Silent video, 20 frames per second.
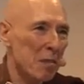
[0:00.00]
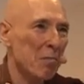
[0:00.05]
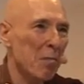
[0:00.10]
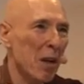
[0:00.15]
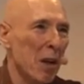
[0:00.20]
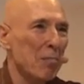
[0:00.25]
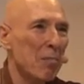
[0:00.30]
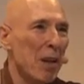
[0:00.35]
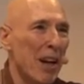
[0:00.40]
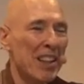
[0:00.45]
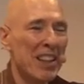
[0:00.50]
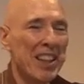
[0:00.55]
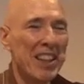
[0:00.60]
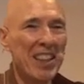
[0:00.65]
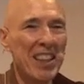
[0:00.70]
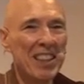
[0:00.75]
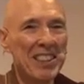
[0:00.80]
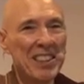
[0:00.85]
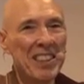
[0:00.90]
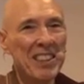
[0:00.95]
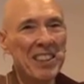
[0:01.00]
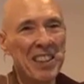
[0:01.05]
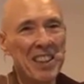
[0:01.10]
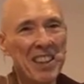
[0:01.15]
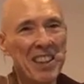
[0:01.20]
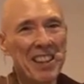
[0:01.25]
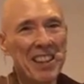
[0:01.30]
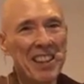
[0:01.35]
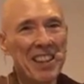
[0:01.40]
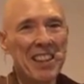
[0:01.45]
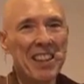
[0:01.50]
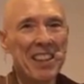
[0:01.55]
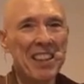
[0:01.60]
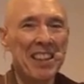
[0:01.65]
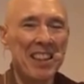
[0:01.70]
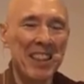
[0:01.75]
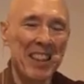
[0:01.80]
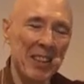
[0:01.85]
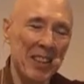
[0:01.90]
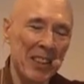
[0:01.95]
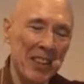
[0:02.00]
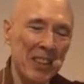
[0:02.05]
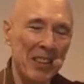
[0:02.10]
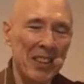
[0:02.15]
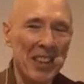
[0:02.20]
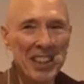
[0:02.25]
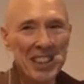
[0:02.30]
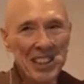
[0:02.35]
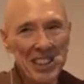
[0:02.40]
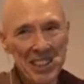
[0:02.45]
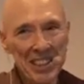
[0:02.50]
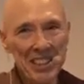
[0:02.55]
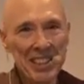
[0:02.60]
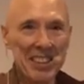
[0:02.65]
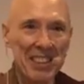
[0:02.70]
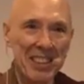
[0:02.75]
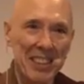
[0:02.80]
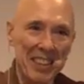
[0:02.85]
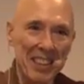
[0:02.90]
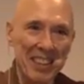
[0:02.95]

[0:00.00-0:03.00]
my Pali lesson?" You go like this.